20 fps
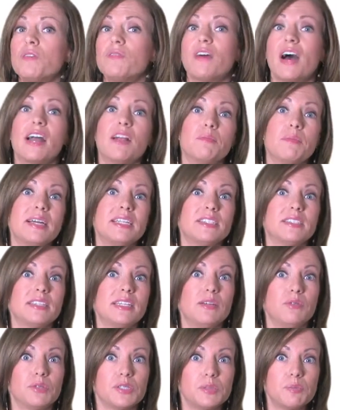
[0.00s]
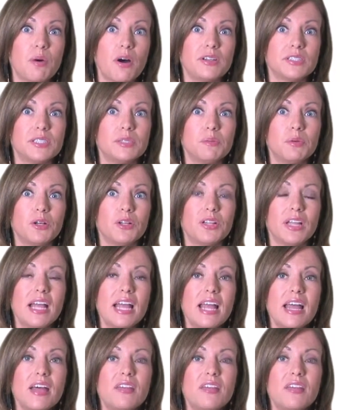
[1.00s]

environmentally responsible,